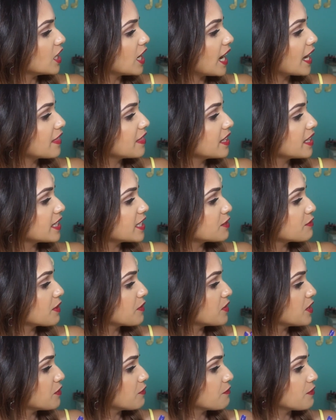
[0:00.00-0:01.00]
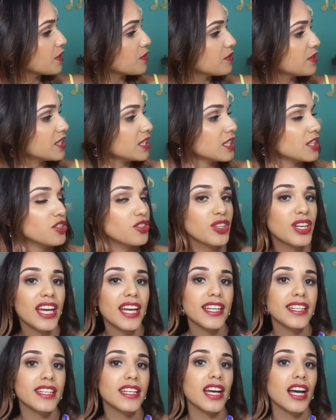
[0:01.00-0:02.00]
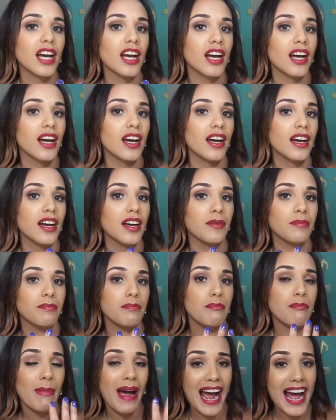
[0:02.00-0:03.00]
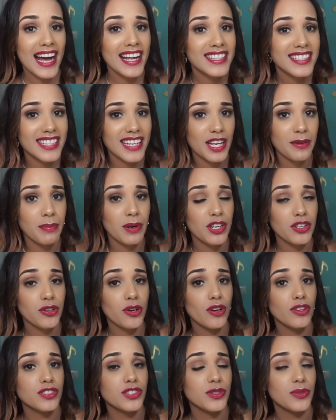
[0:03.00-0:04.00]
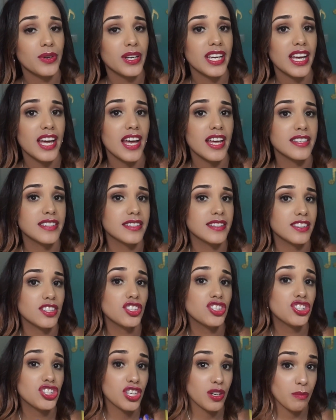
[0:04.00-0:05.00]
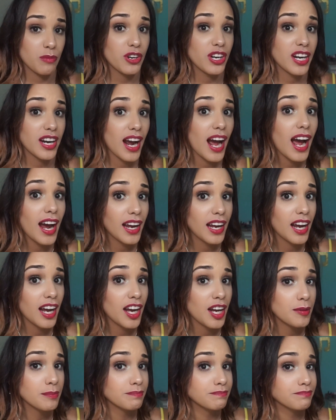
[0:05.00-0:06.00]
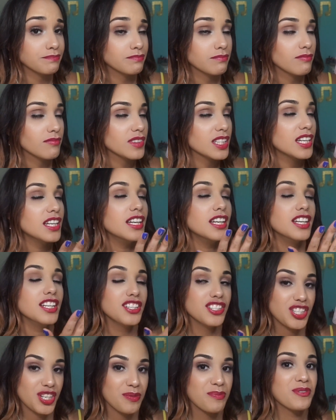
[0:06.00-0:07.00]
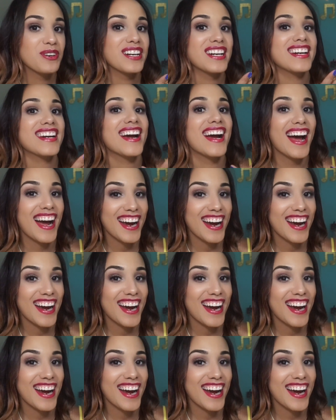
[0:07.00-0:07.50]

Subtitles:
I think it's 50-50. You get mattes, but you also get shimmery shimmery